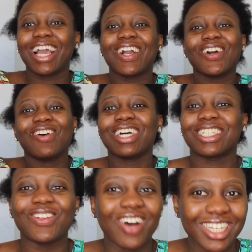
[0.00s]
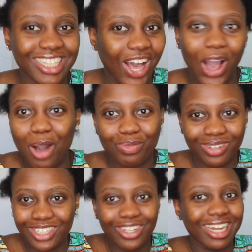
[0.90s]
like, what's the worst that'll
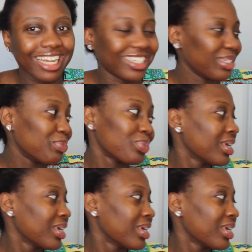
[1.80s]
happen? It's not that deep.